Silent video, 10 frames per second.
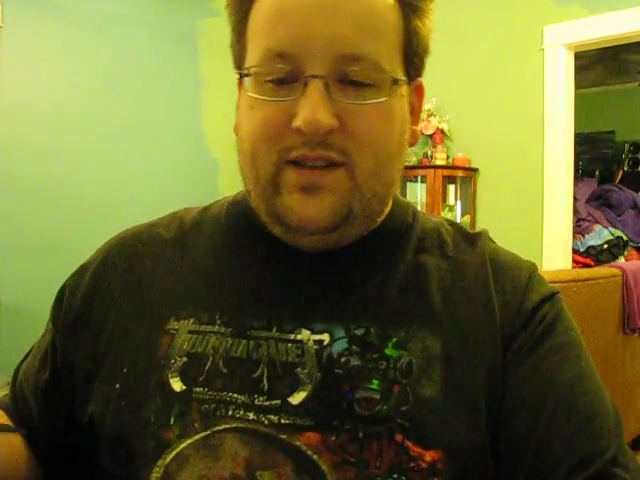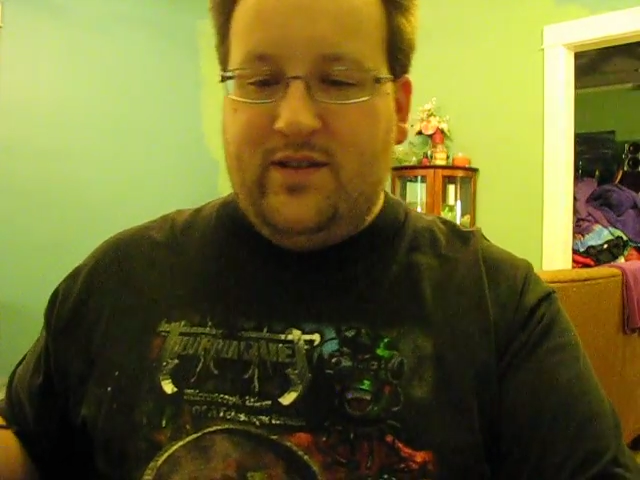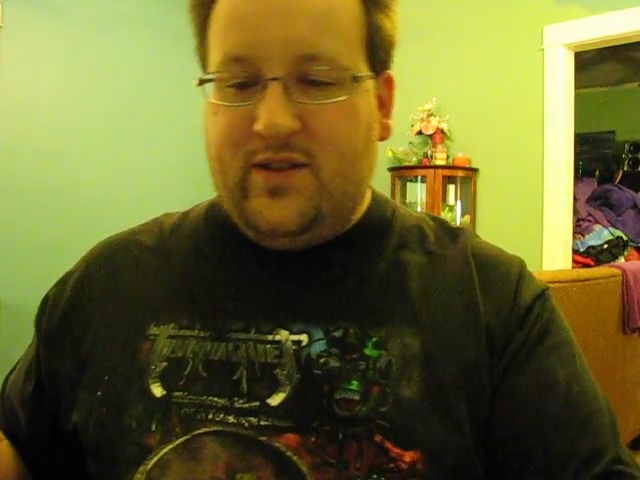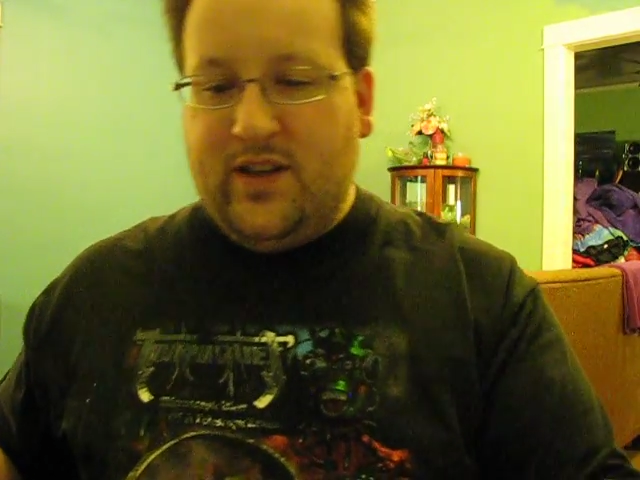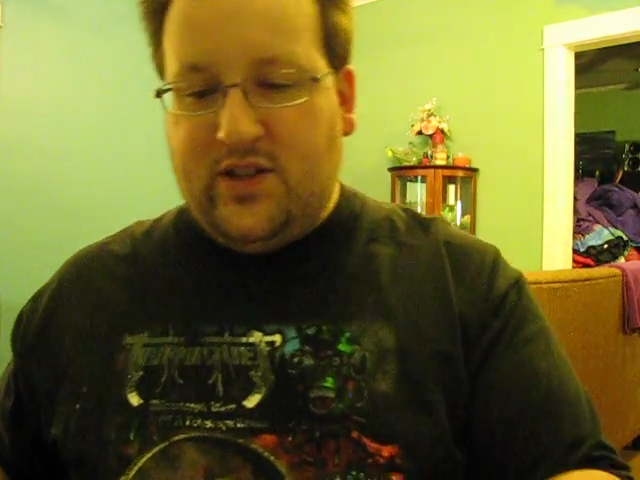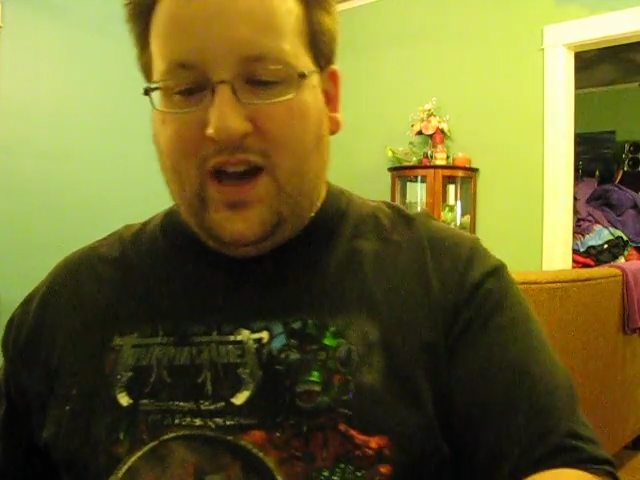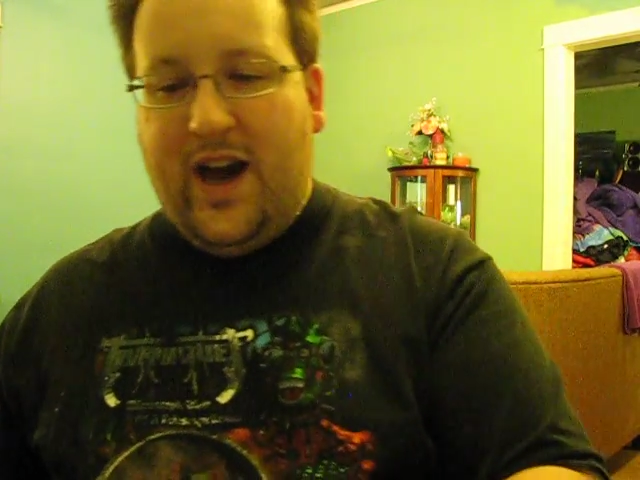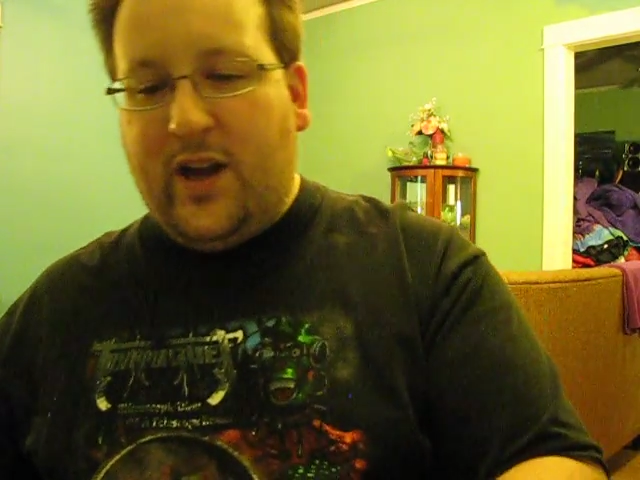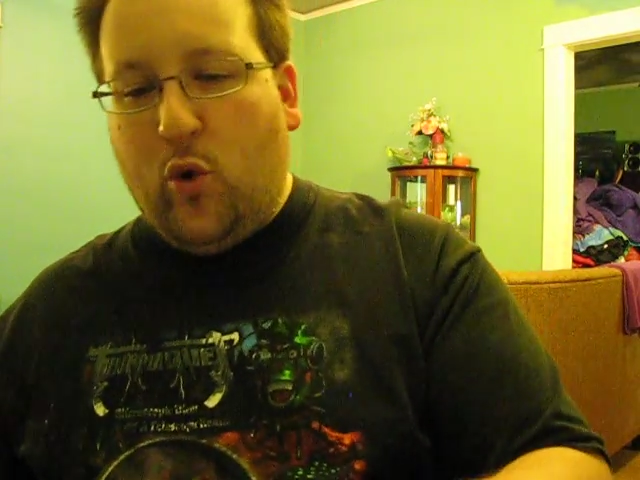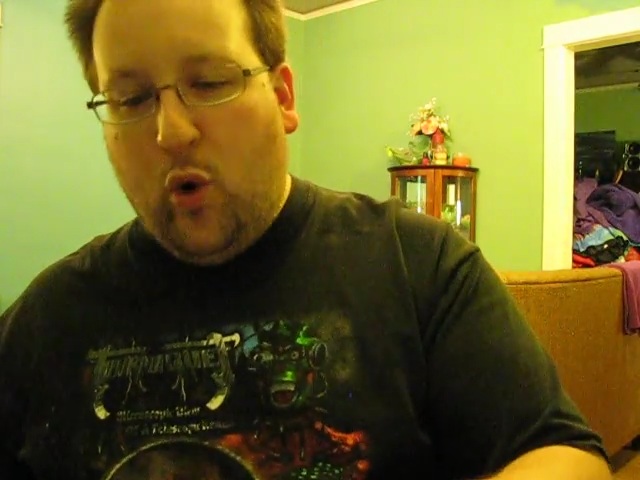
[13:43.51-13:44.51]
such a
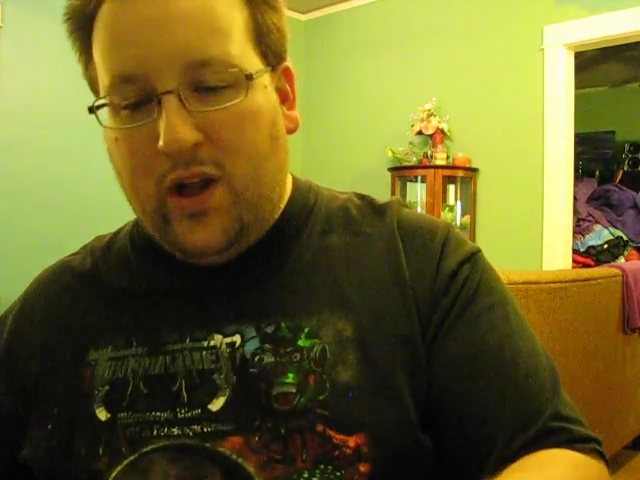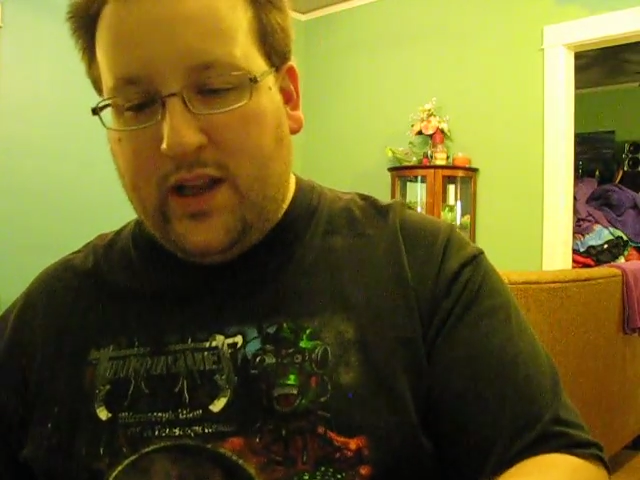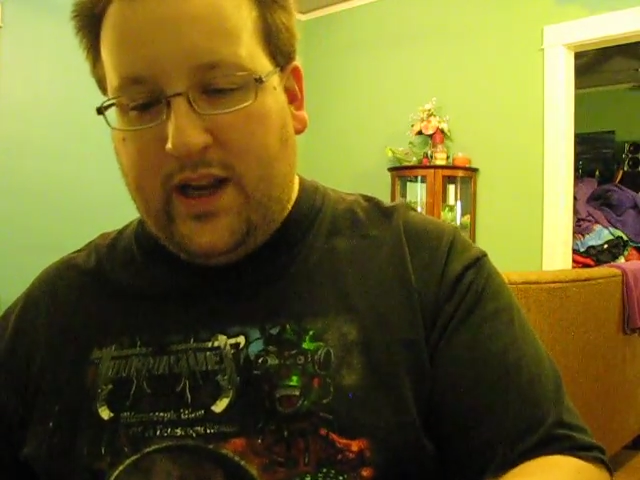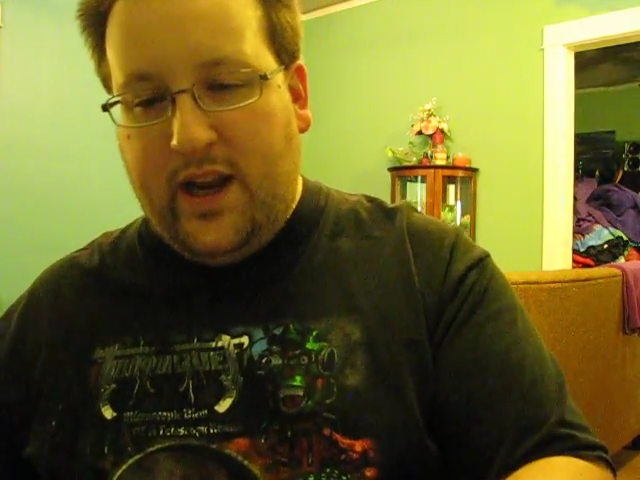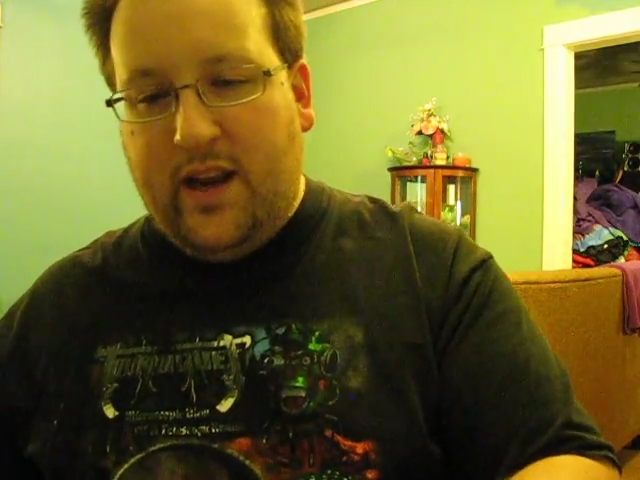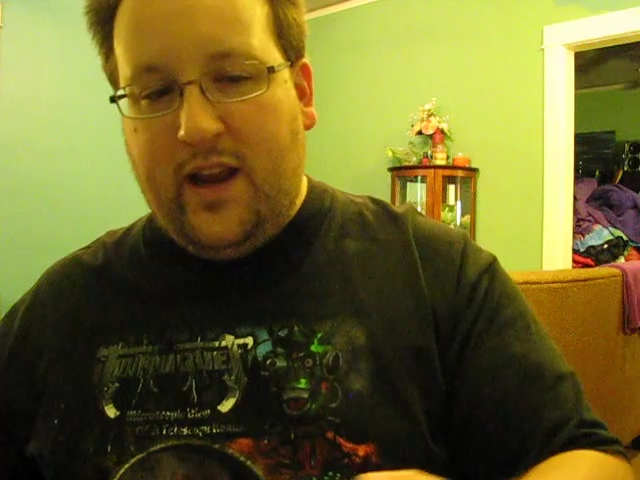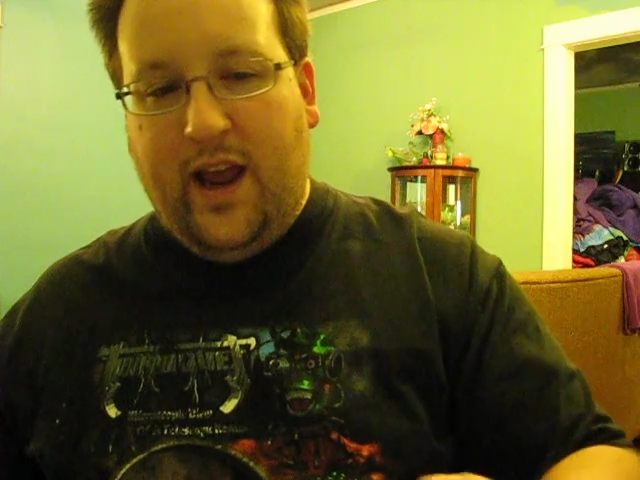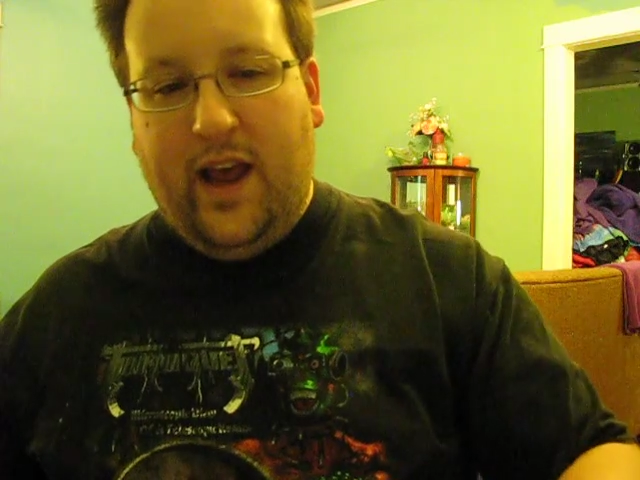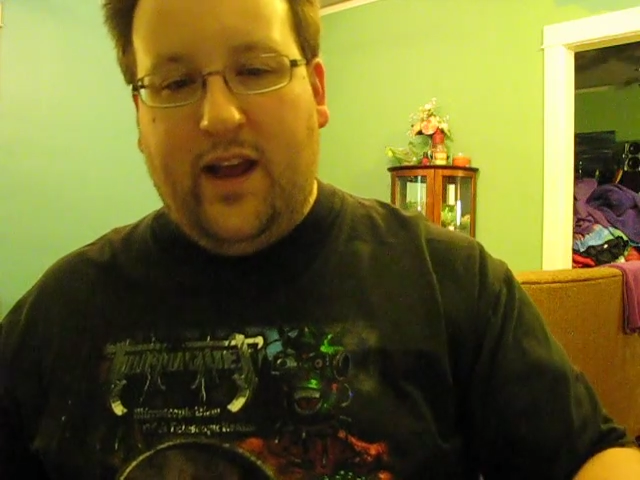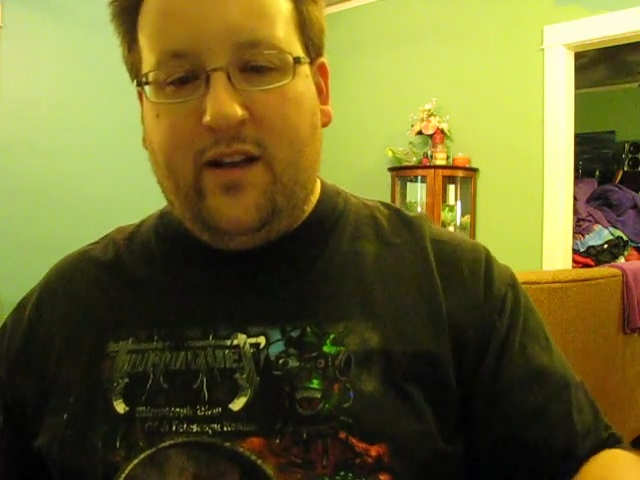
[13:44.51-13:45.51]
high quality
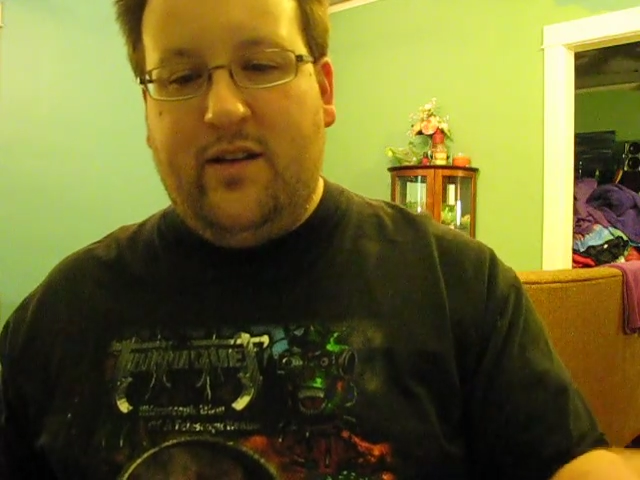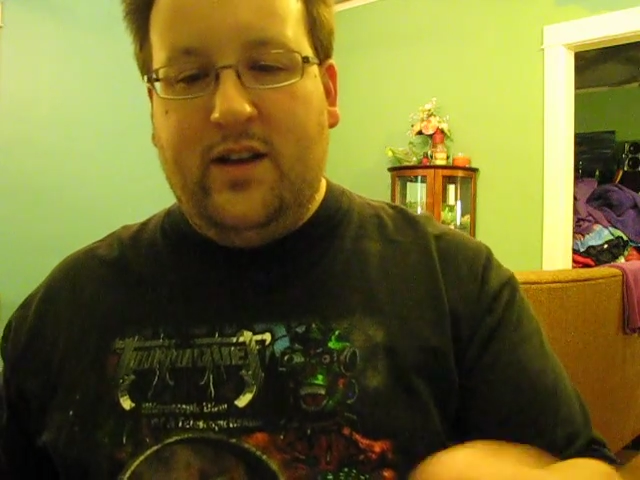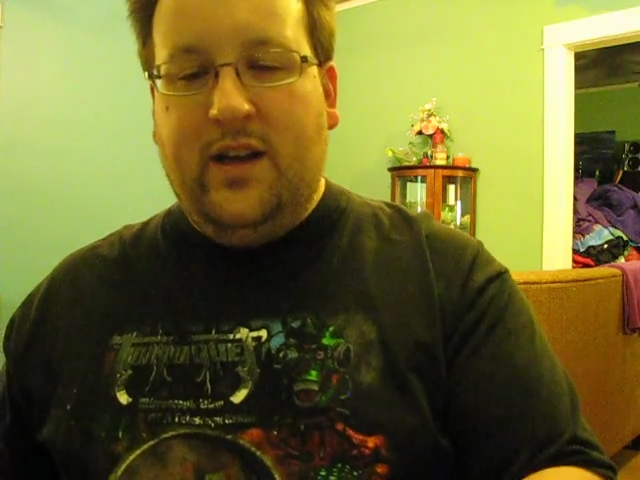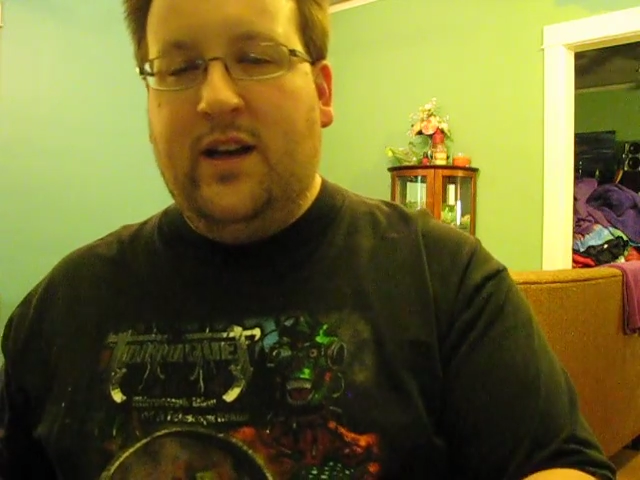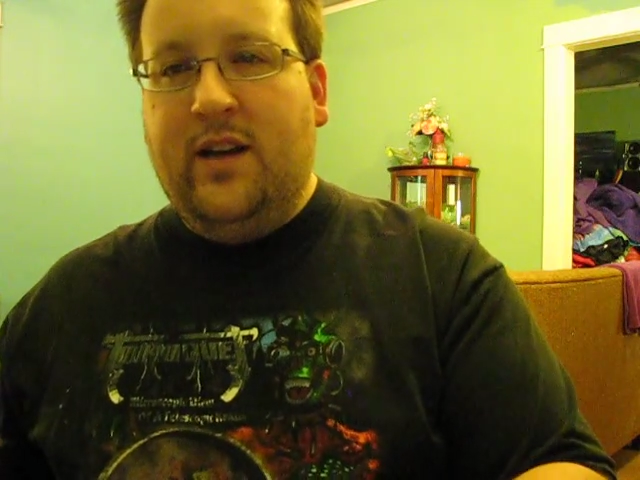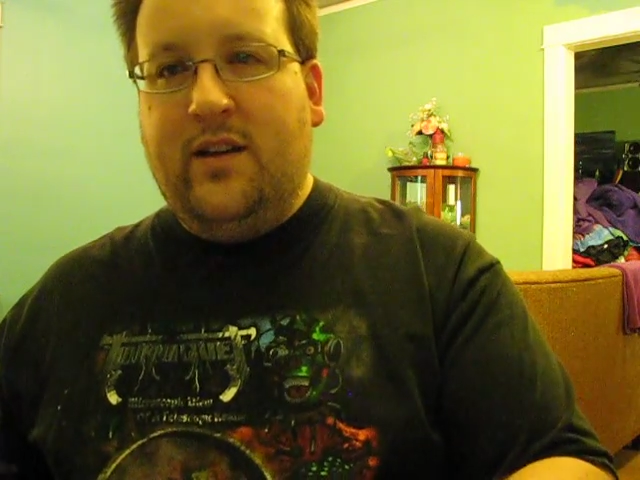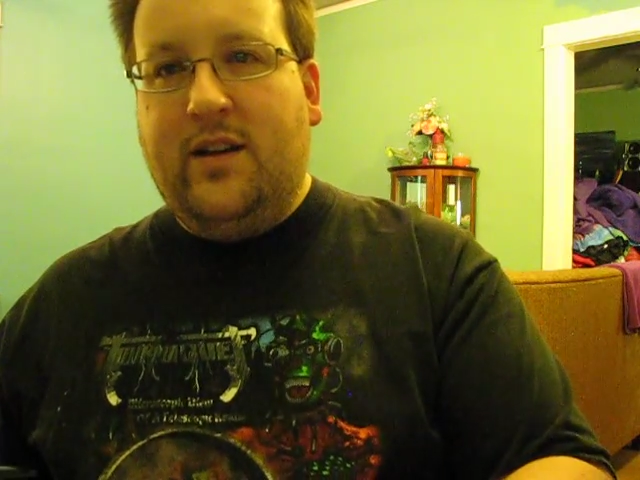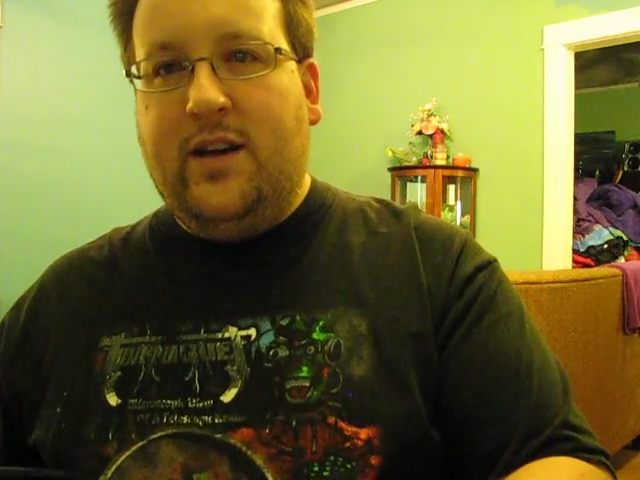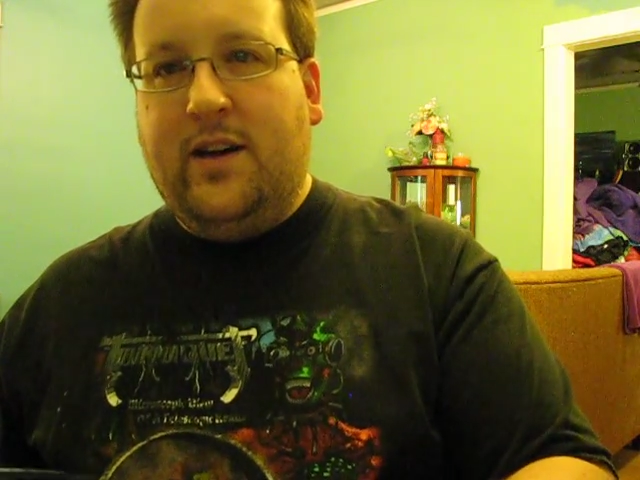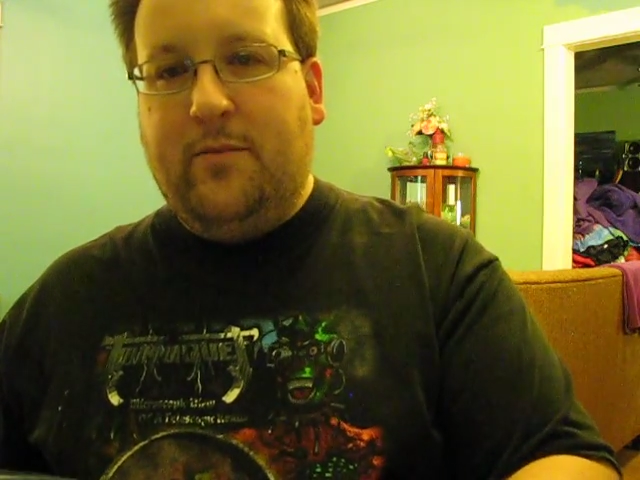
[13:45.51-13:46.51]
and
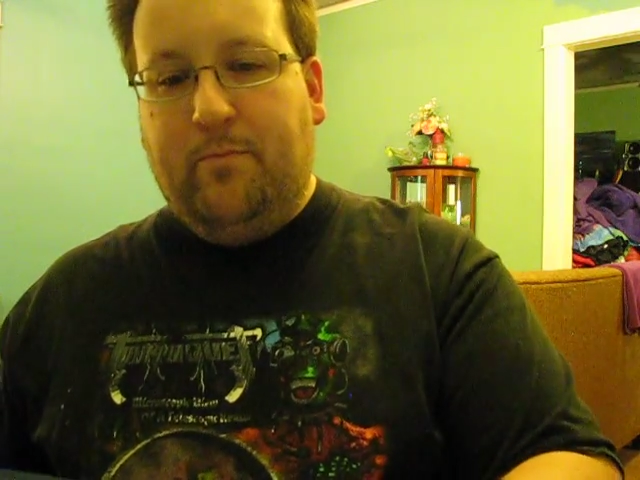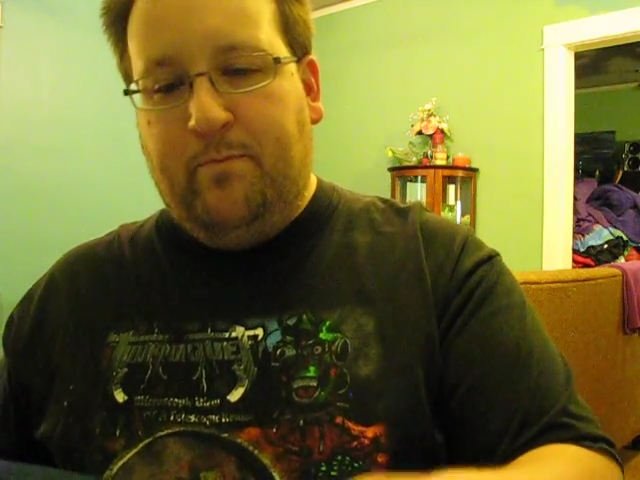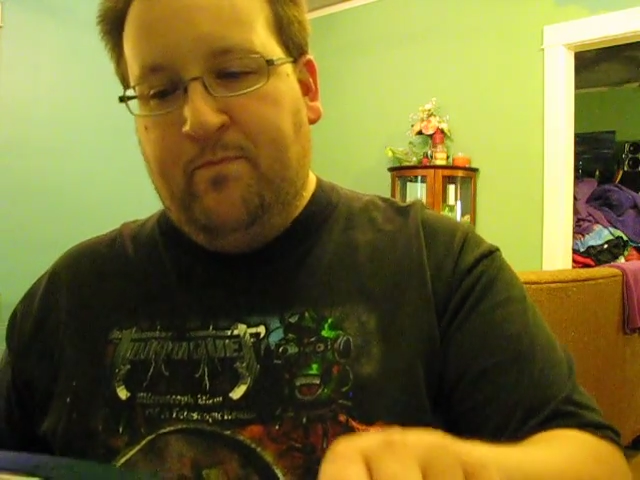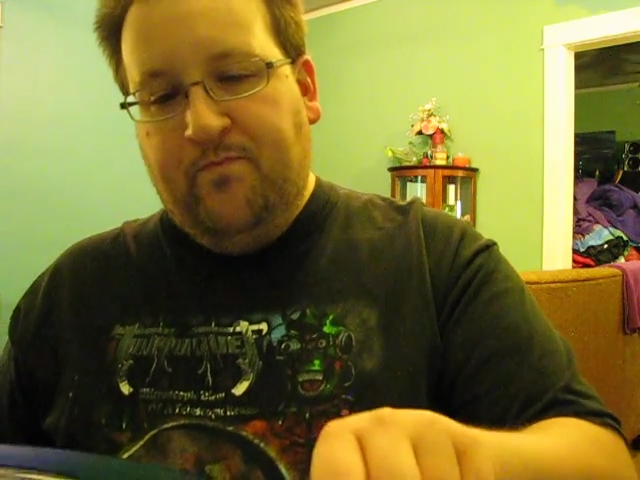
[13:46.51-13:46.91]
um,